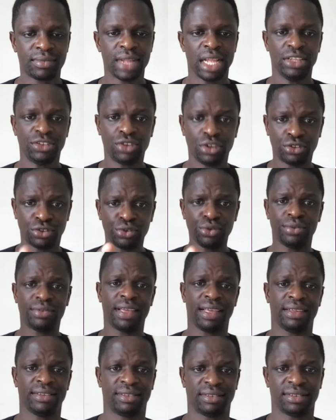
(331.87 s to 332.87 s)
So two
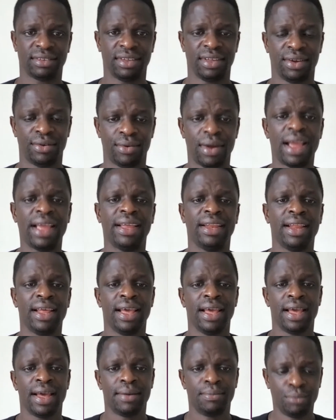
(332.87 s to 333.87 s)
things, right?
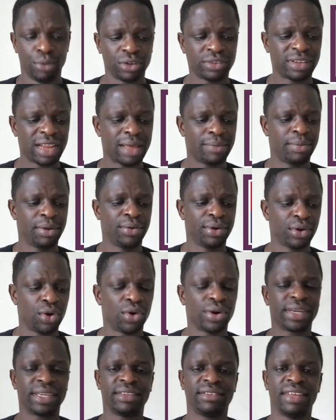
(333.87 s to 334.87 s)
Most Liberian
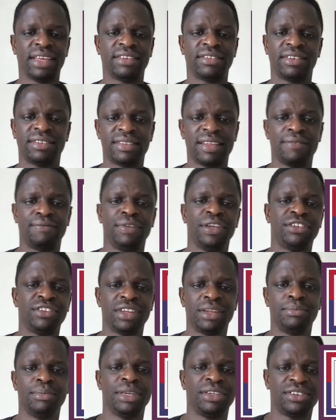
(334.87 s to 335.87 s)
organizations, their
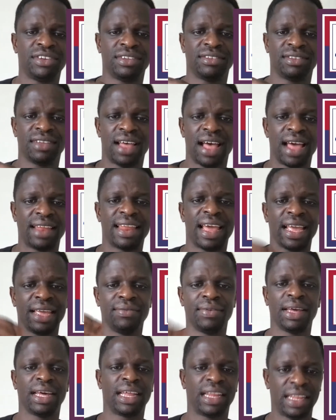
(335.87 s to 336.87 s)
vision and missions are not
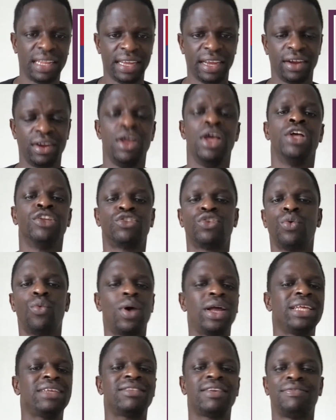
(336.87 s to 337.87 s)
even clear. So
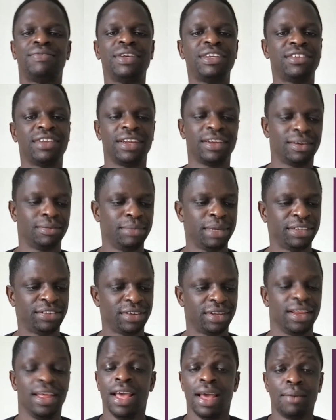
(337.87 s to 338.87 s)
what is a vision and a
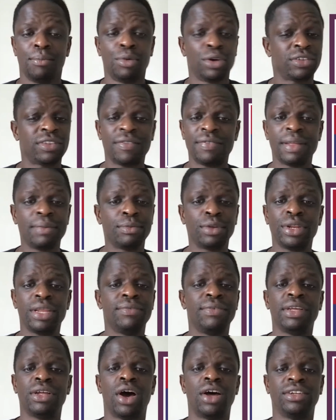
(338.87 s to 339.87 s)
mission? Most of them
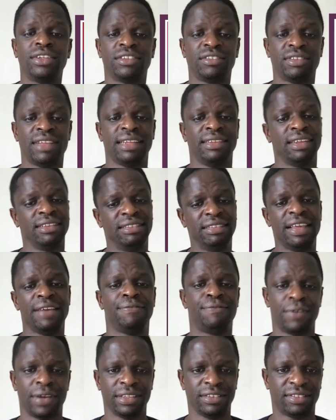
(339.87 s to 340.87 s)
don't even understand the
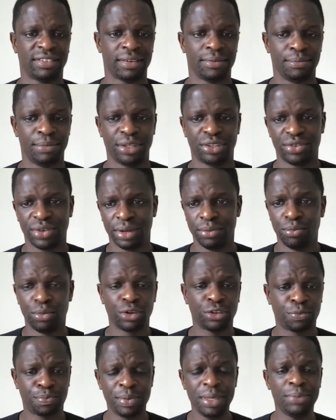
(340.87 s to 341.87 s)
difference between,
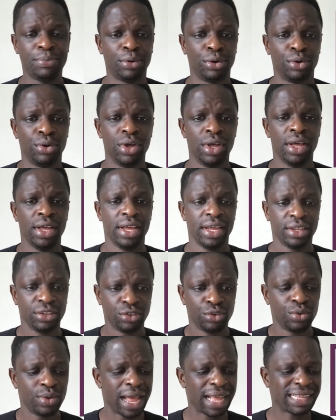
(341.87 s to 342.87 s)
most people
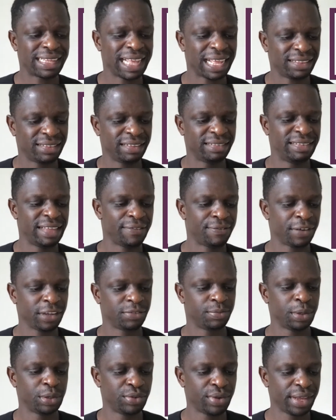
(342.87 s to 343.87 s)
do not get the
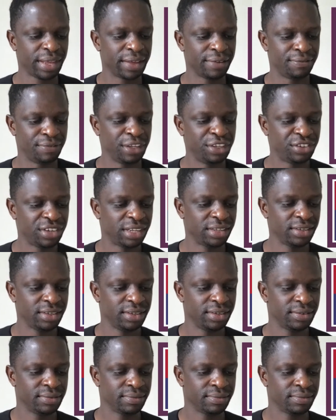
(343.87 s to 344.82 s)
difference between a vision